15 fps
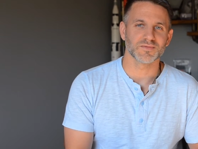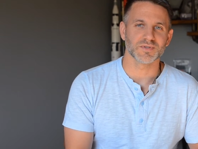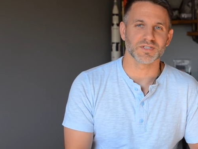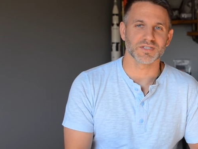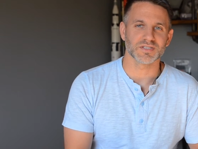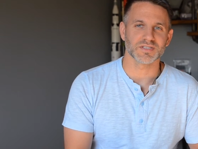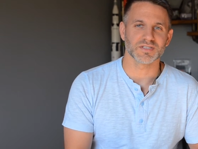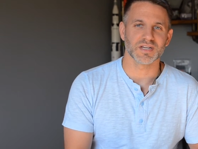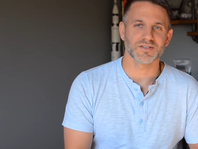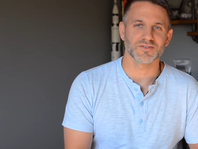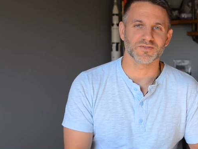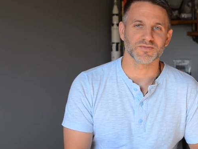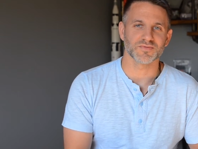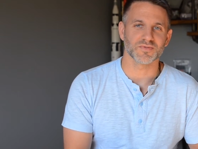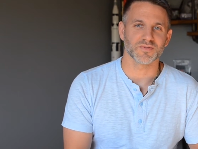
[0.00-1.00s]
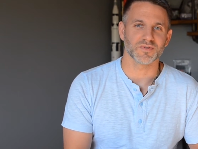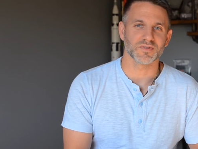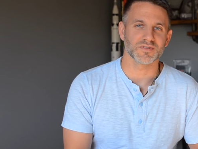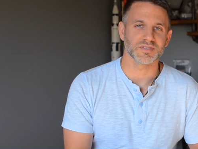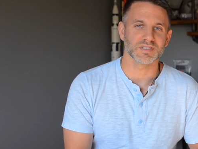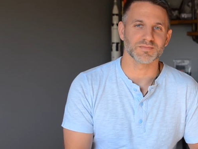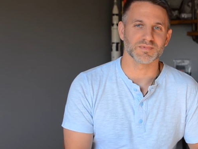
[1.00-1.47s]
which is scheduled
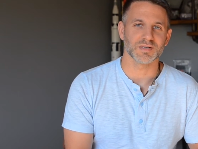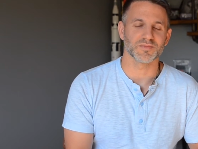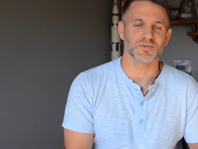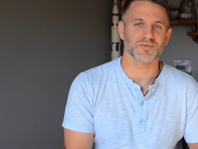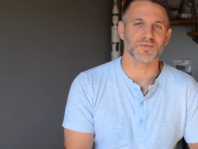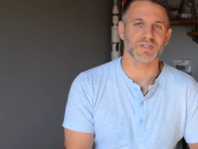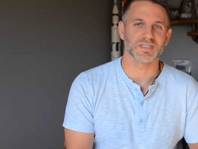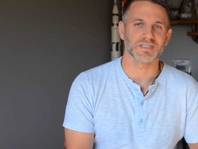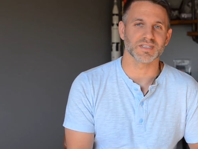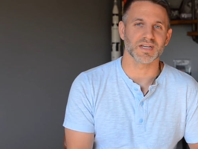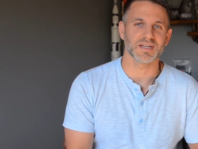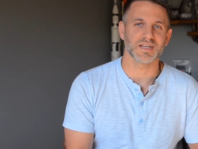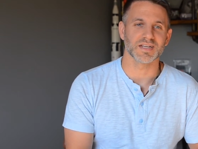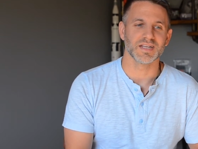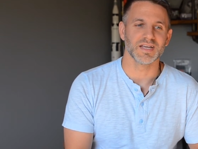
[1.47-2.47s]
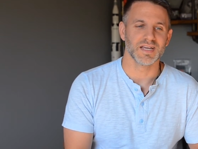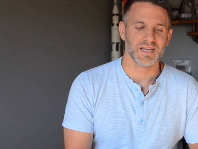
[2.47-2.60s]
for September 22nd.